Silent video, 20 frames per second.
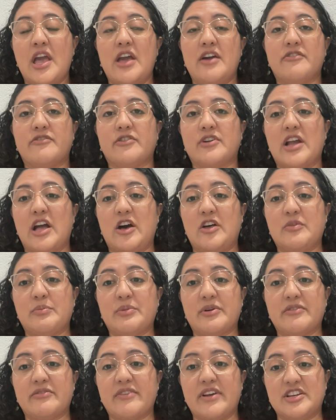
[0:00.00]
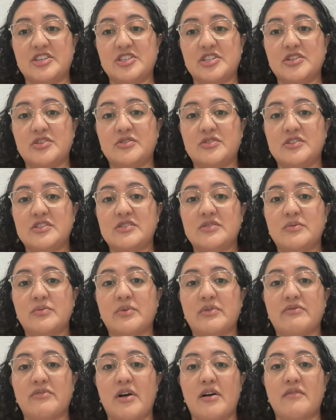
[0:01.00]
for health professionals
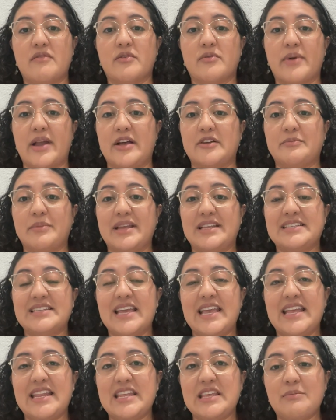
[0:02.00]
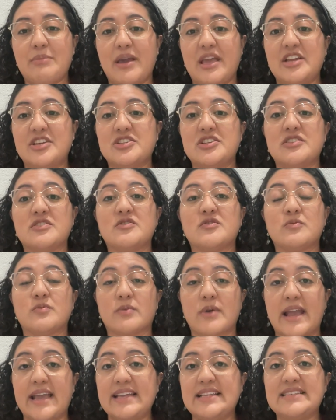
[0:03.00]
revolve around maintaining patients'
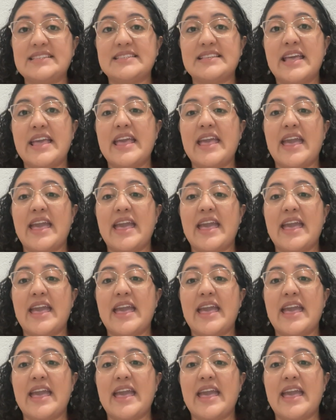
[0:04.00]
rights